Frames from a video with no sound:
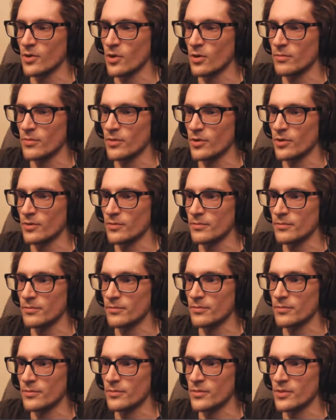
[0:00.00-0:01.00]
Oh, oh.
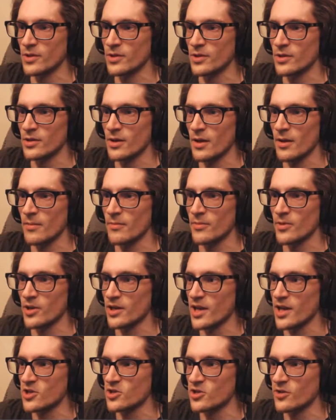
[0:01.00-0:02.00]
I'm
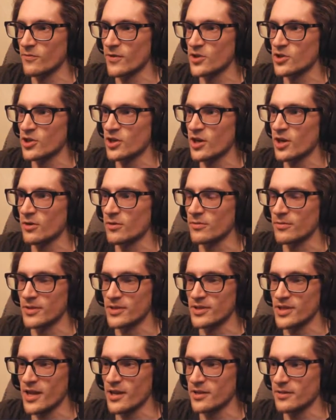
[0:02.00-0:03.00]
gonna catch the fish in here.
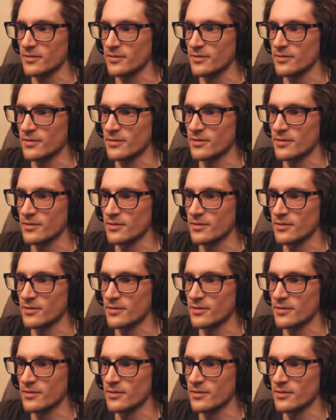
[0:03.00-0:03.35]
Is that it?